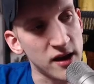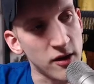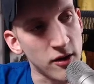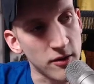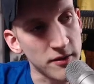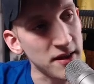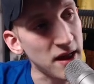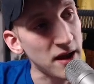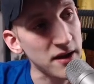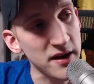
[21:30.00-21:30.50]

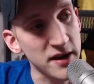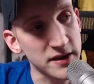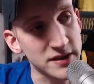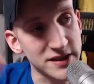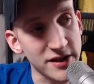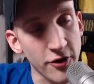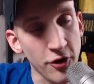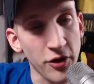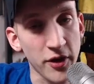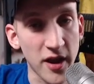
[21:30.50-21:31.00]
are not
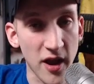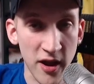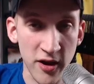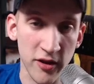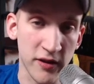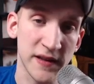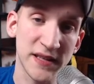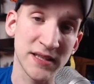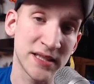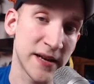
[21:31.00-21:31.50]
necessarily,
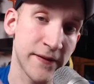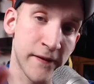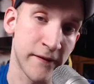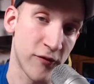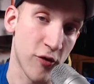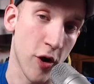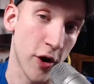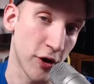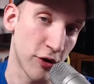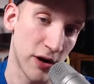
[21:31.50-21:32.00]
and this is different
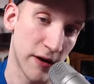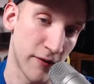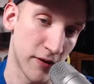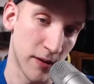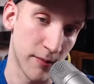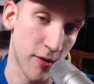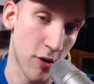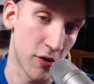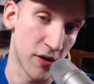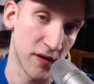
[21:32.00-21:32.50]
for all your different
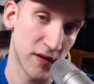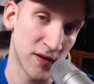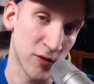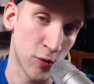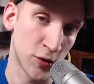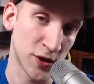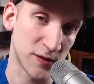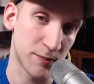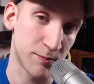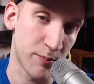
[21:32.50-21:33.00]
opponents. So
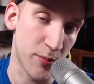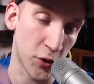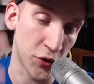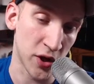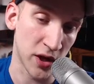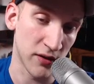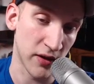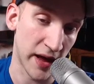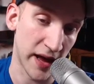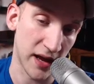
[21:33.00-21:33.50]
we're just
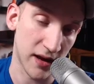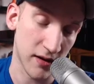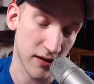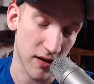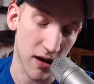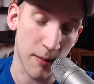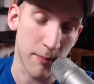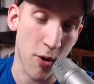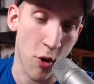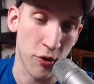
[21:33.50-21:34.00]
building like
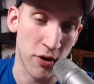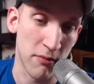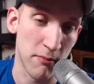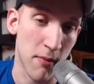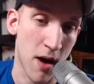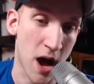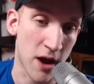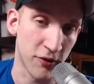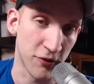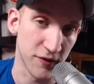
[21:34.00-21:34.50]
opponent
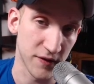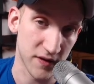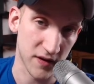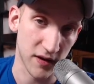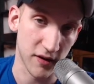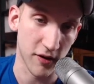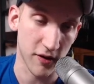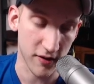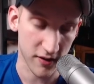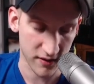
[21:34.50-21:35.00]
models
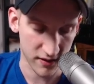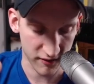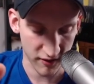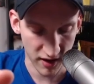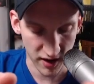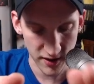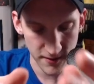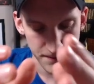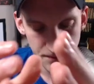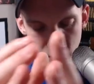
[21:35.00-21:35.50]
here,
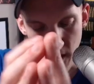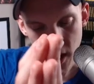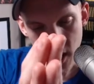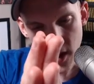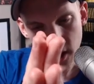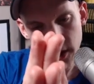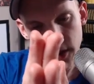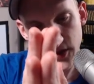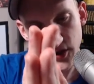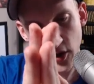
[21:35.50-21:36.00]
right?
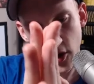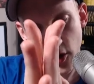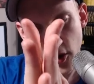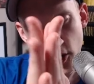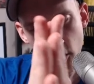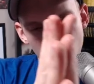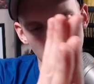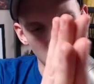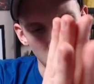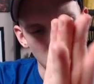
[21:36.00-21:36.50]

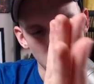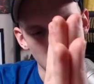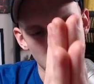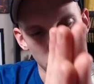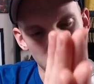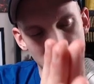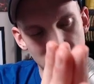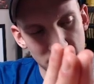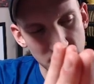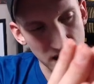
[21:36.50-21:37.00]
So
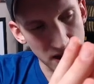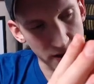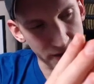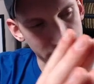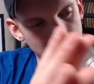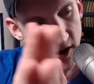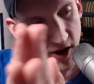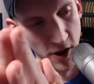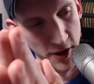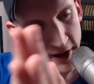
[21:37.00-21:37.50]
we say
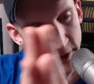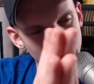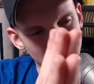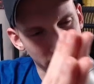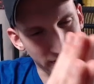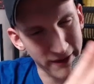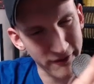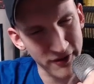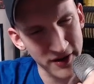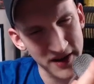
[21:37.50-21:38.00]
they're calling with
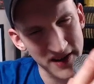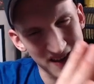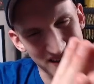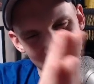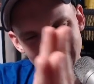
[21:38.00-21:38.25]
3s